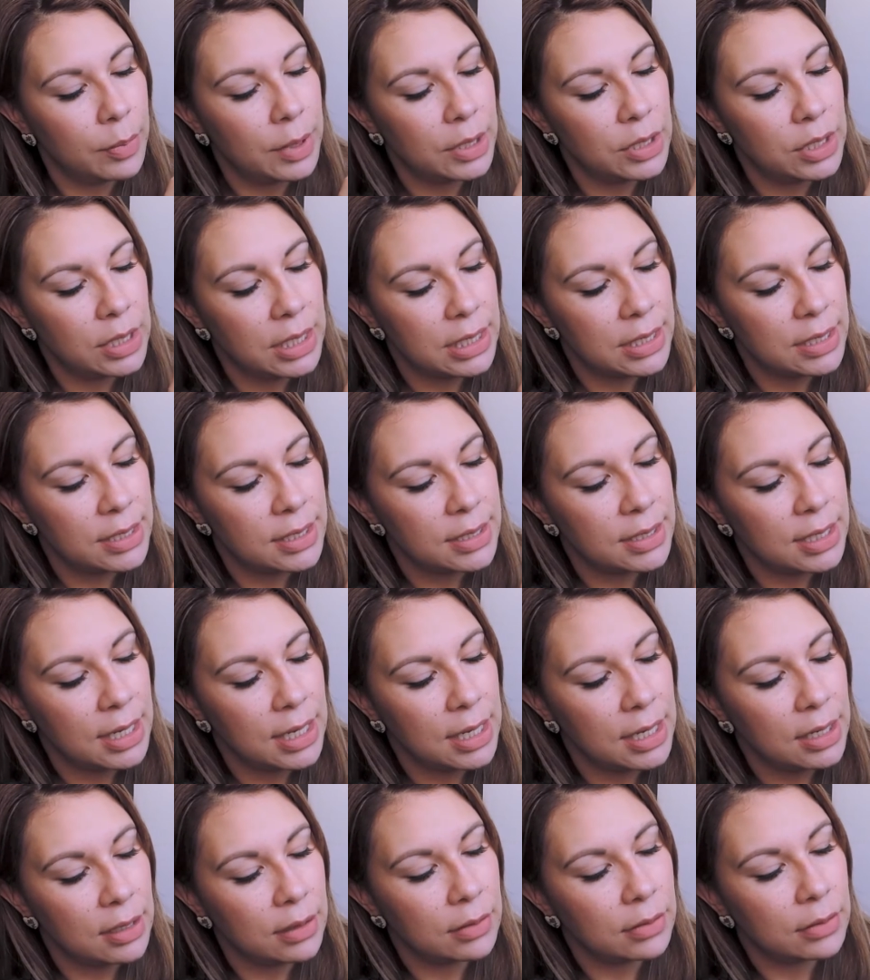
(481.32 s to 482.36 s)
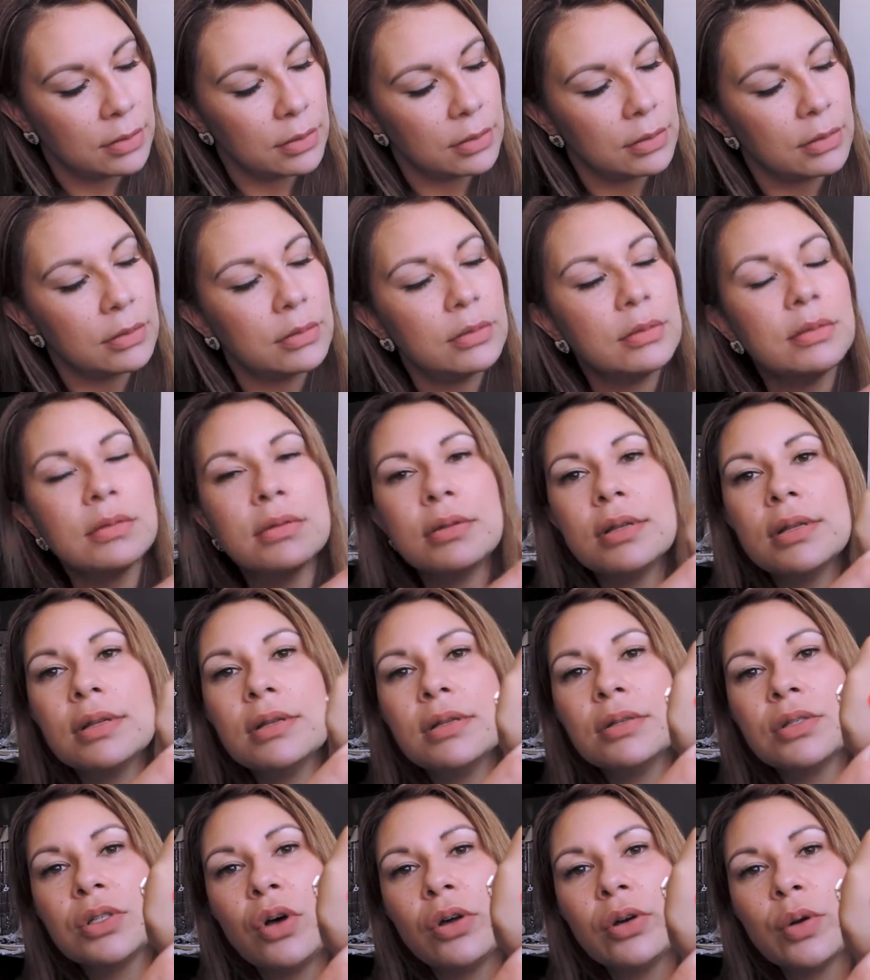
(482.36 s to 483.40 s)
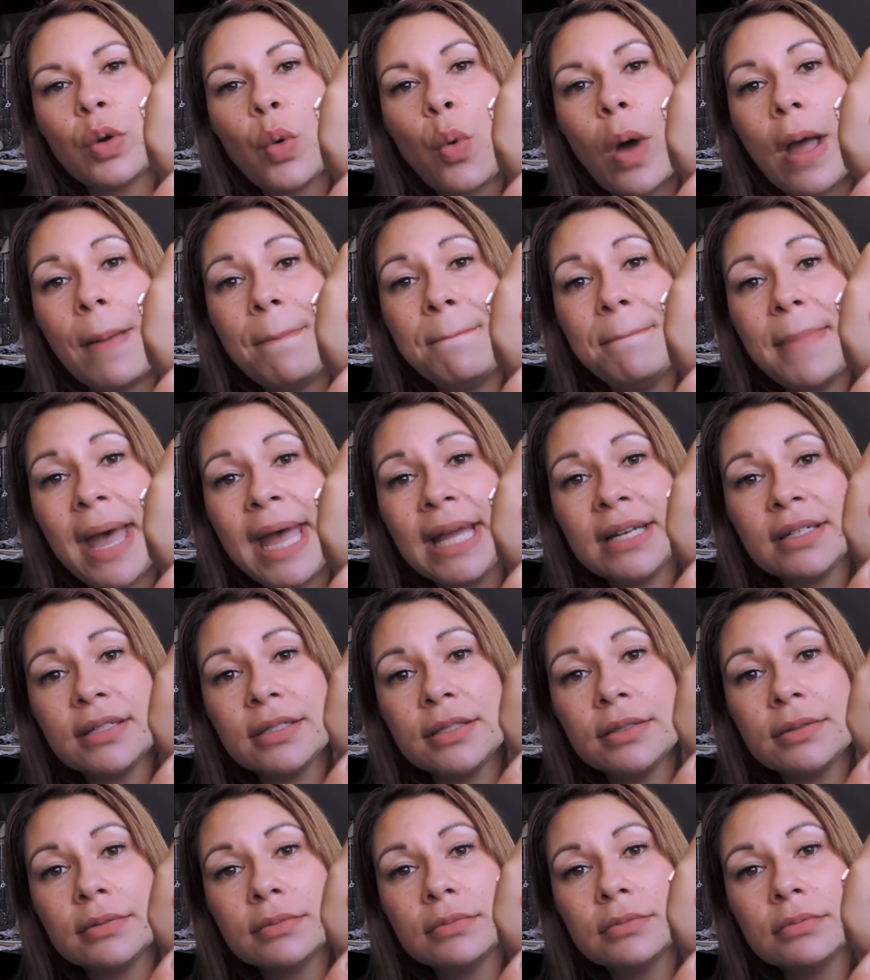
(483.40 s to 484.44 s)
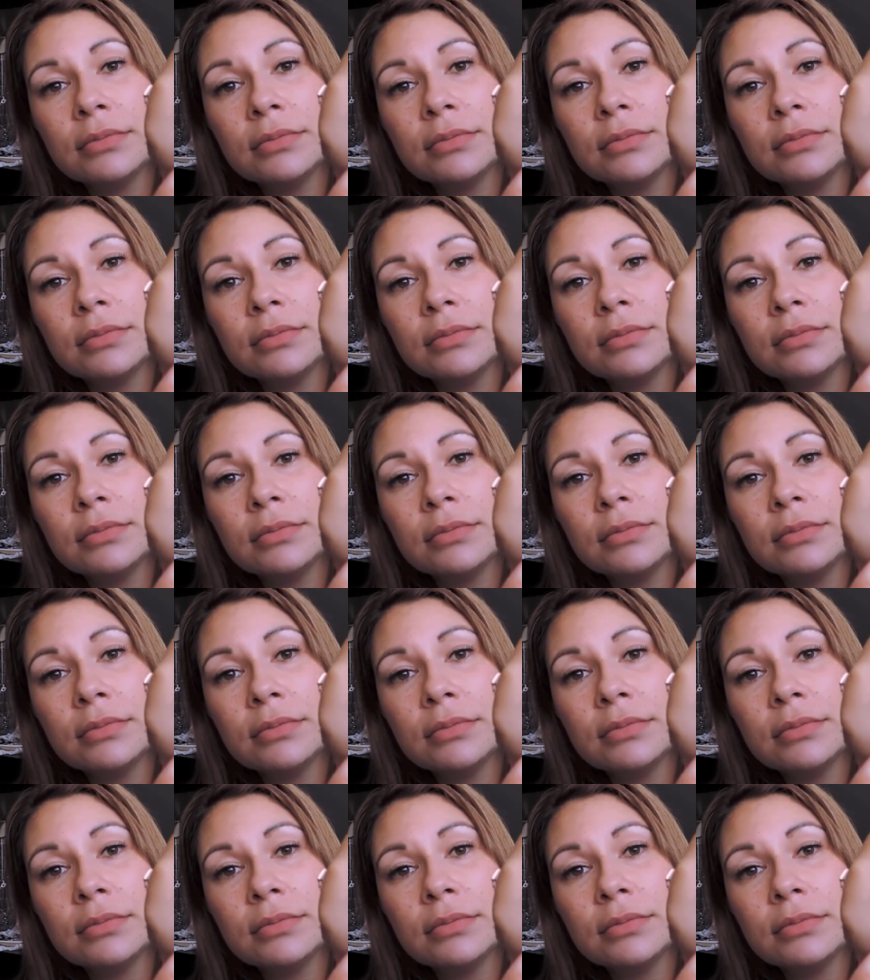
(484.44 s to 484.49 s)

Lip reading: But you can see it's gone quite matte.